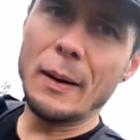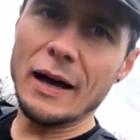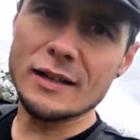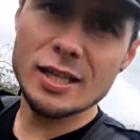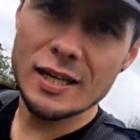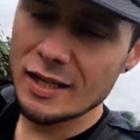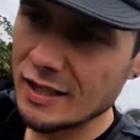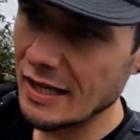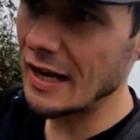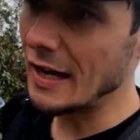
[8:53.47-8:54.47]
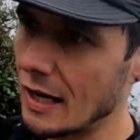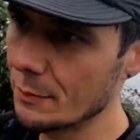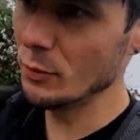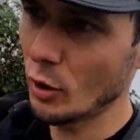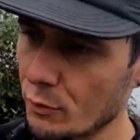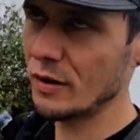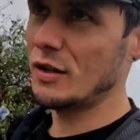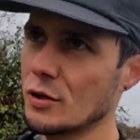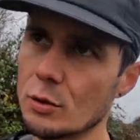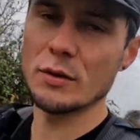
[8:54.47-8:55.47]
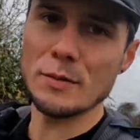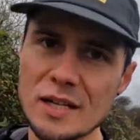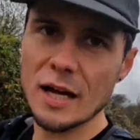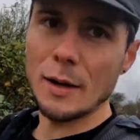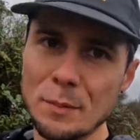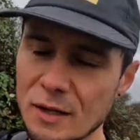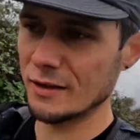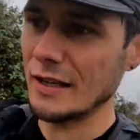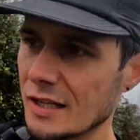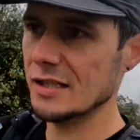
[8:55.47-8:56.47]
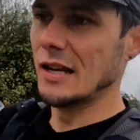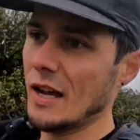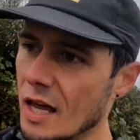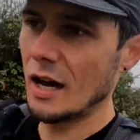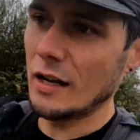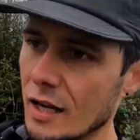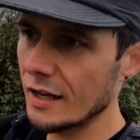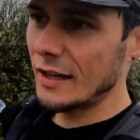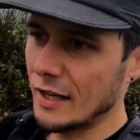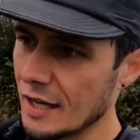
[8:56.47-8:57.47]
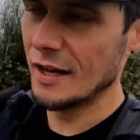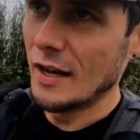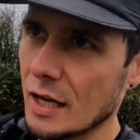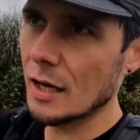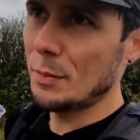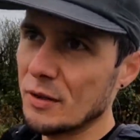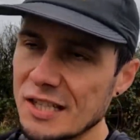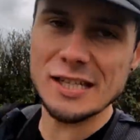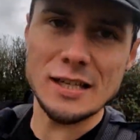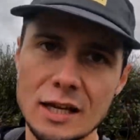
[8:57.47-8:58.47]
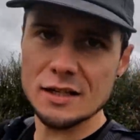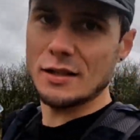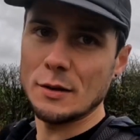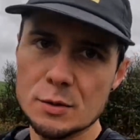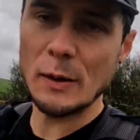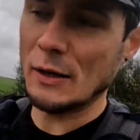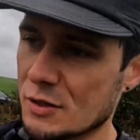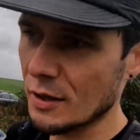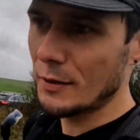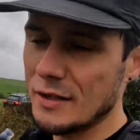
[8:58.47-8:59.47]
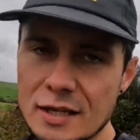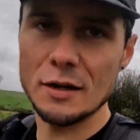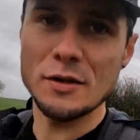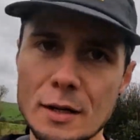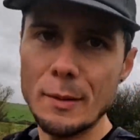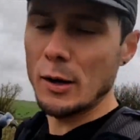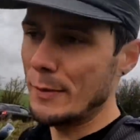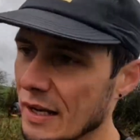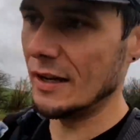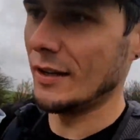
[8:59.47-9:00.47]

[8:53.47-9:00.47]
but yeah, I'm not really sure on them. There's a couple of things I like, a couple of dislikes though as well, so I'll go into those in a moment.